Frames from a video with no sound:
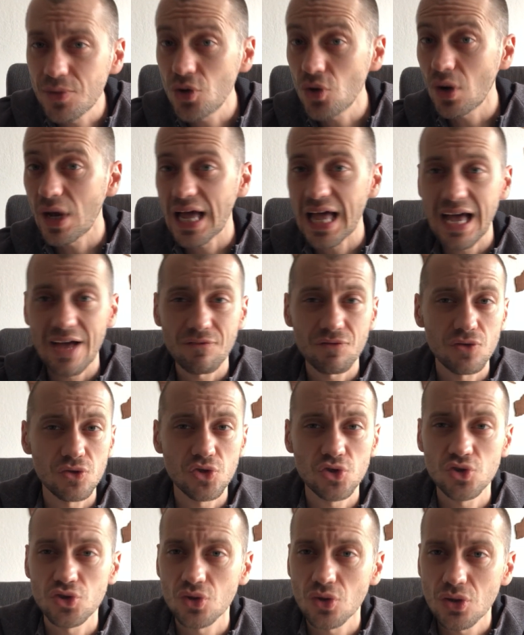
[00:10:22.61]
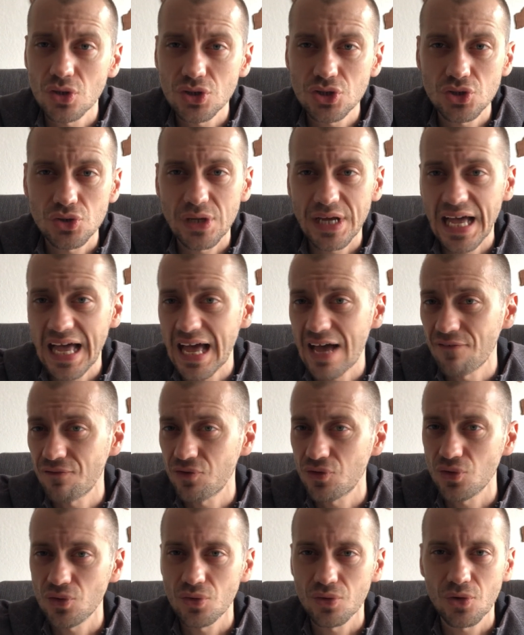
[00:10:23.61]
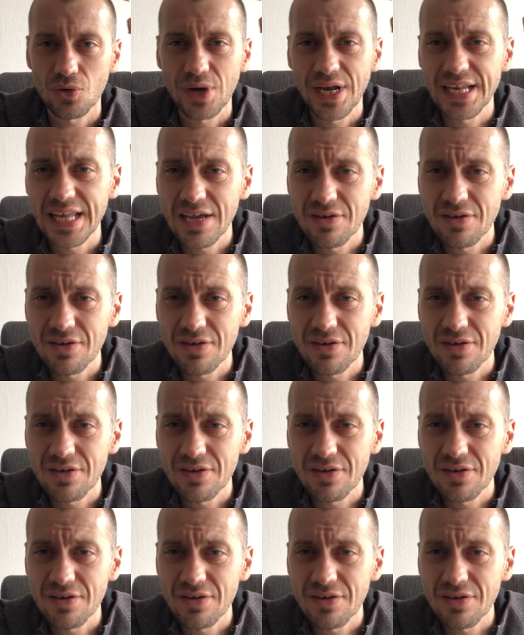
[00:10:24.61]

you don't have to search, you don't have to create